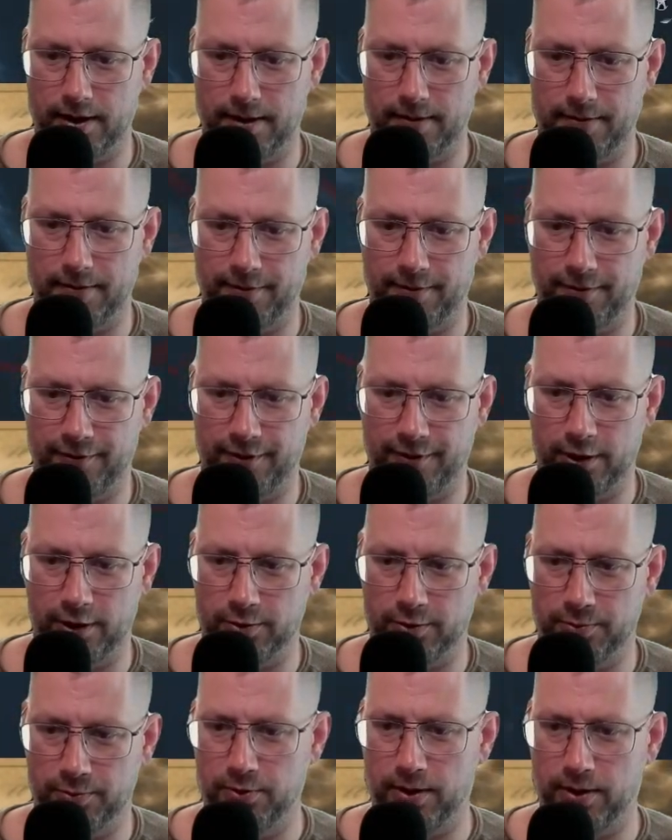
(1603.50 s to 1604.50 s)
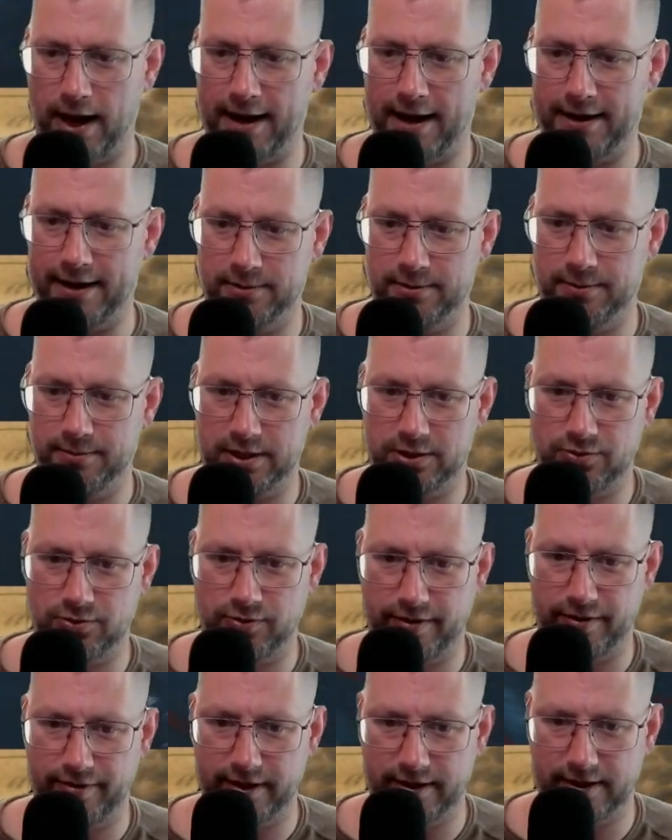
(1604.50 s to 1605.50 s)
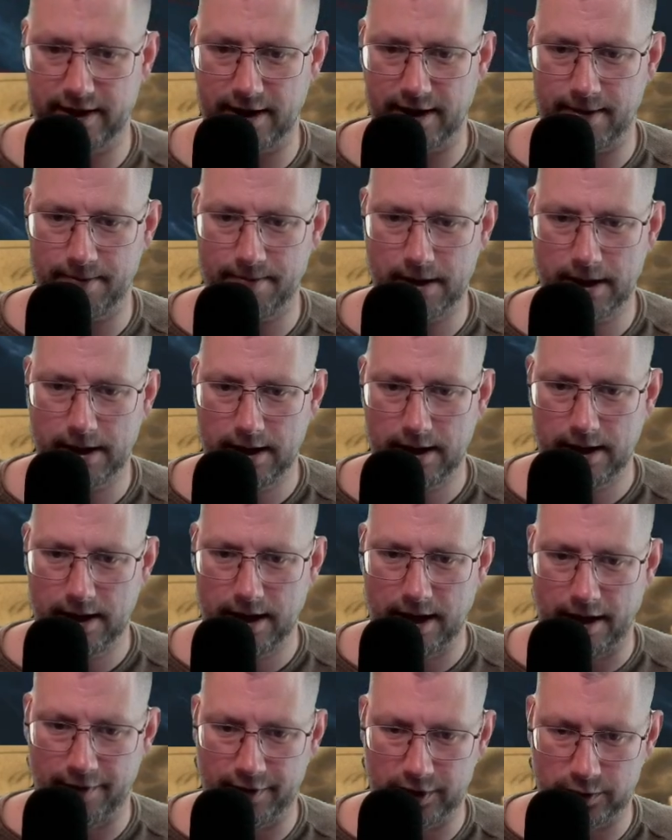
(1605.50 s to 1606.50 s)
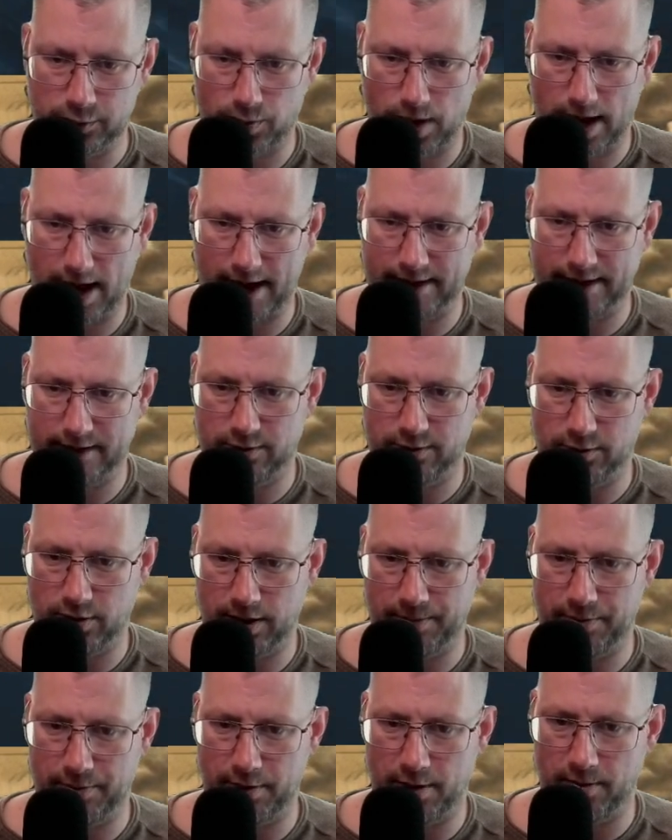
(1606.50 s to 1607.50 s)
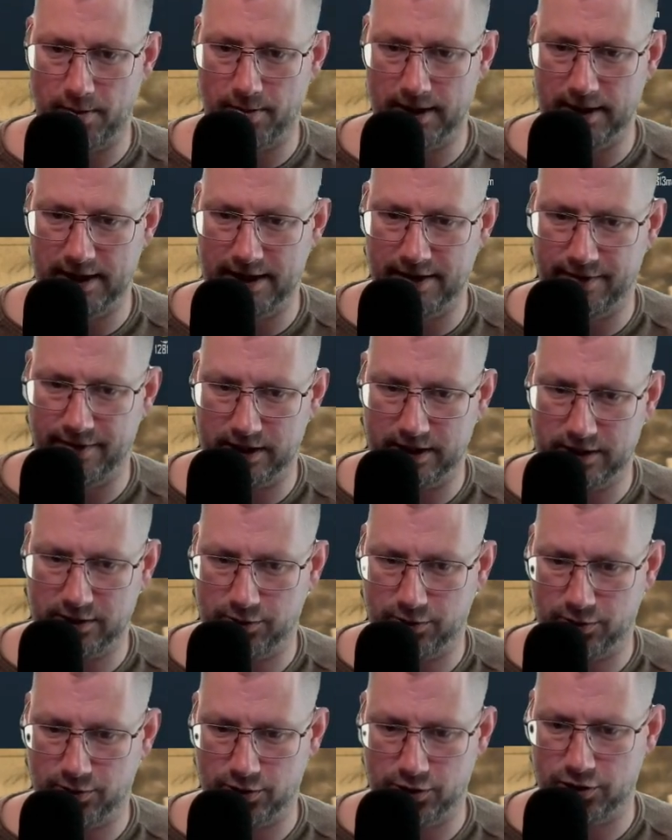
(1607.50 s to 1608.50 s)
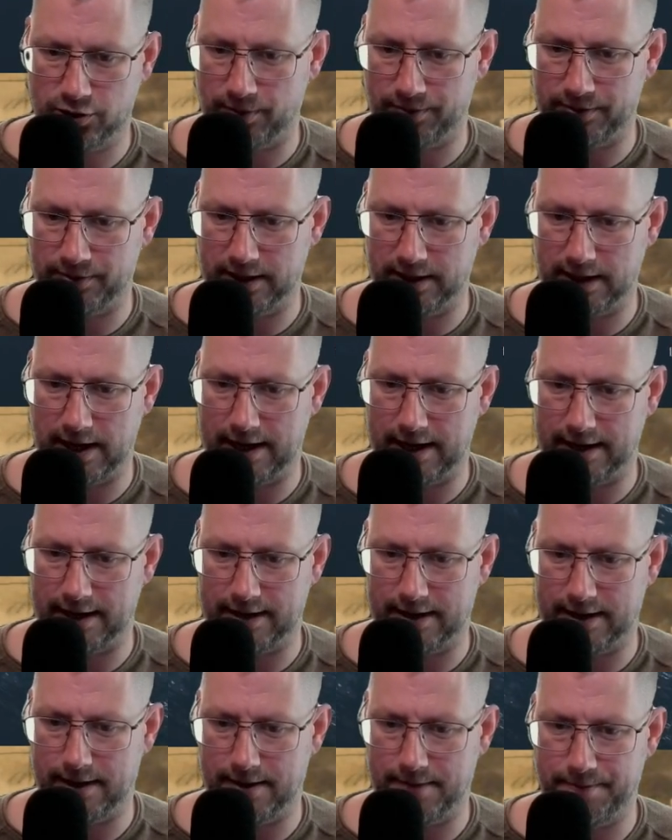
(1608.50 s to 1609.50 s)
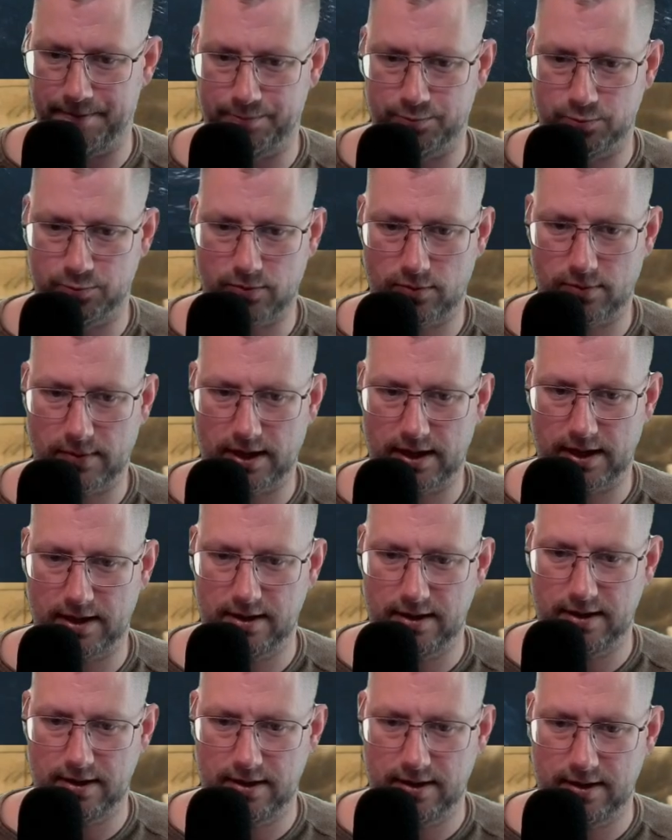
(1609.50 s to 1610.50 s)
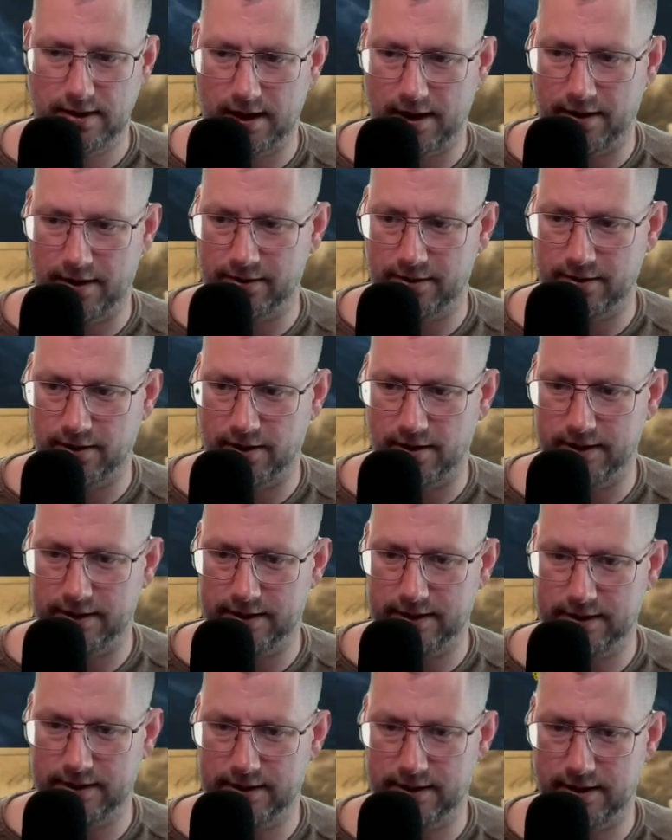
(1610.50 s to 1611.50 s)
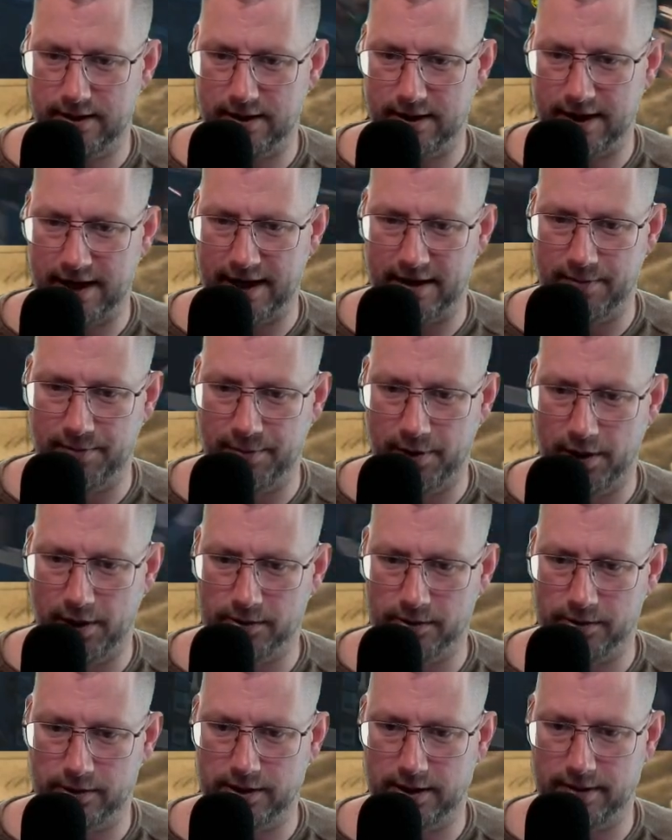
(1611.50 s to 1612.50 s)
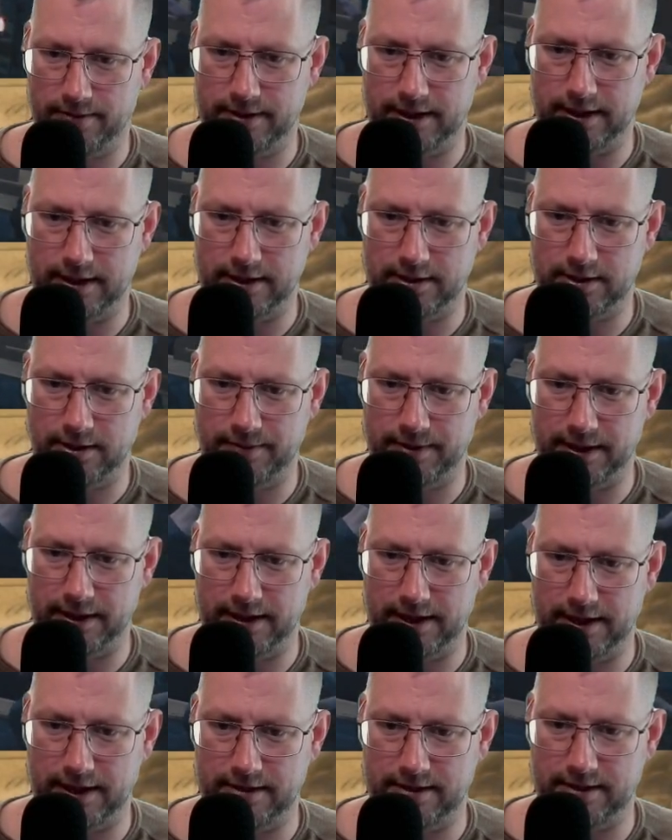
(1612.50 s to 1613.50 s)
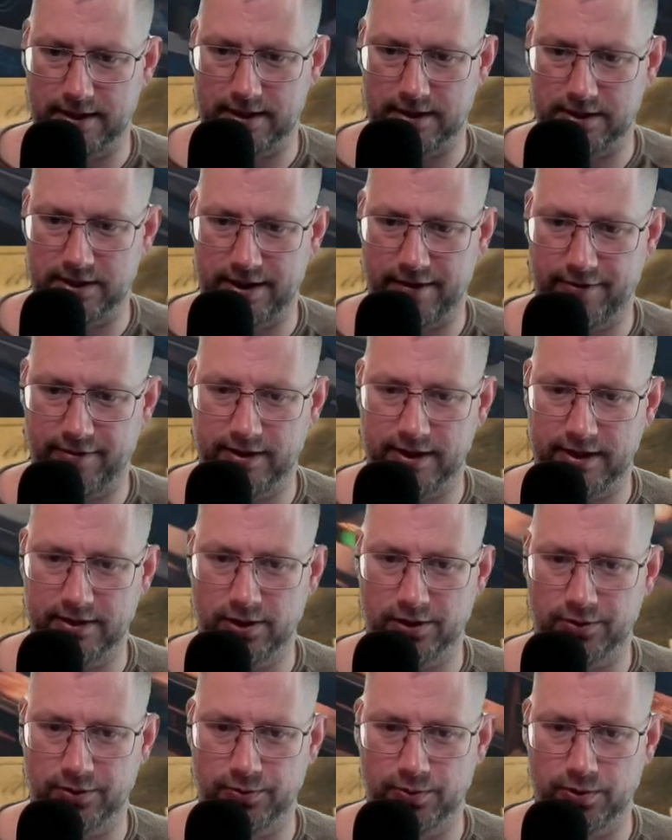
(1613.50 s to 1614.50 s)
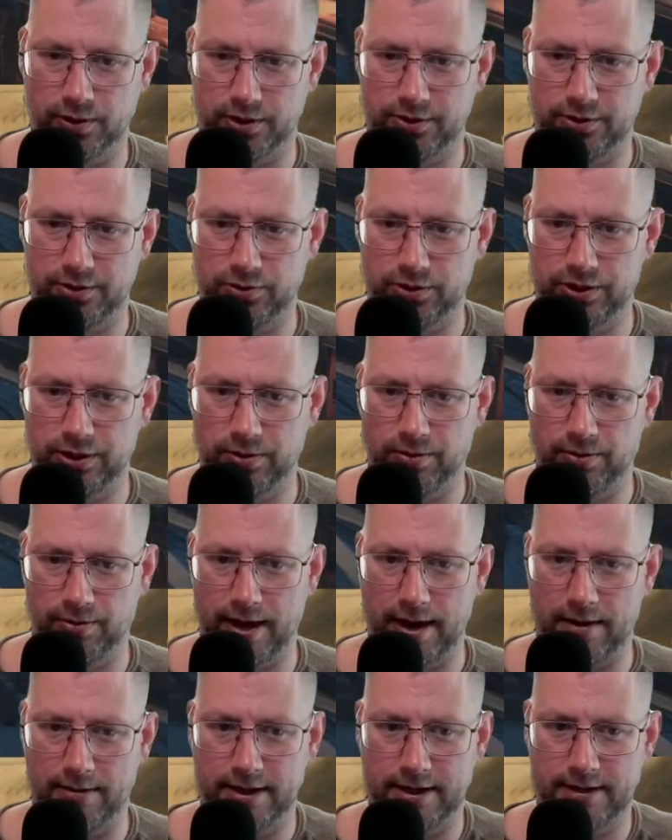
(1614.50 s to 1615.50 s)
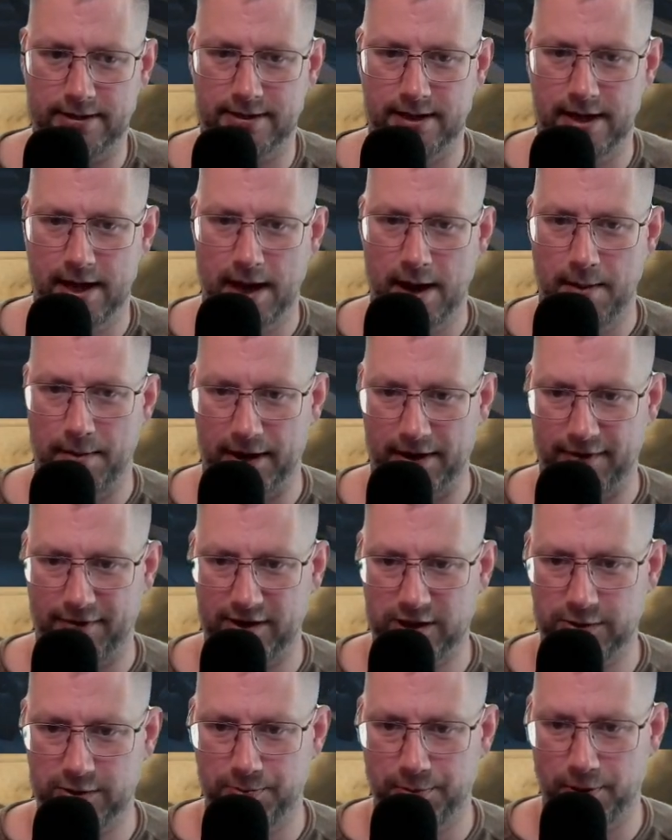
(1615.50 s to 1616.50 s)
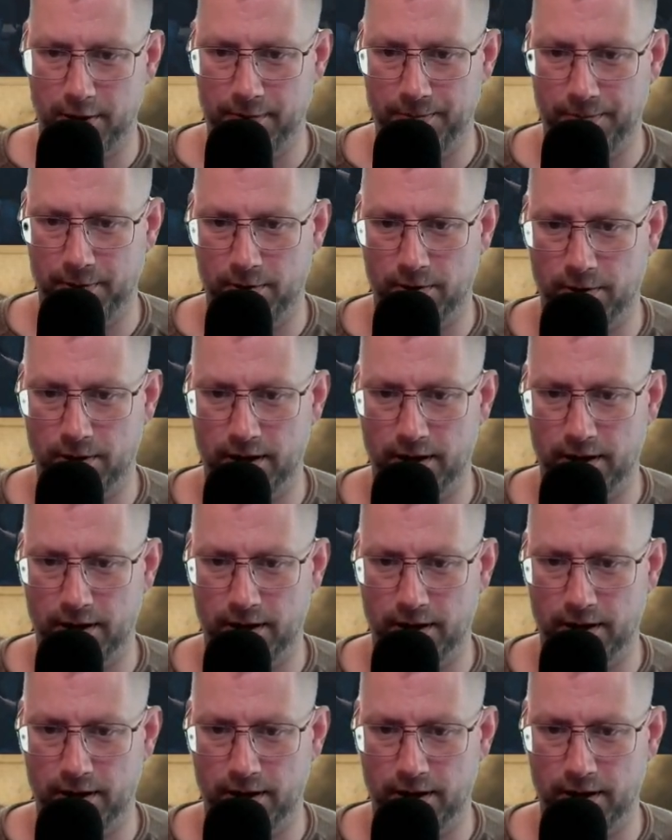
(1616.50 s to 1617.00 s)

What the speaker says: valuable item that's drifting there. If it's white, you can probably leave it as something like how do you call it? Cannonballs or something. Something that is definitely not worth to sail around it. But if it's purple or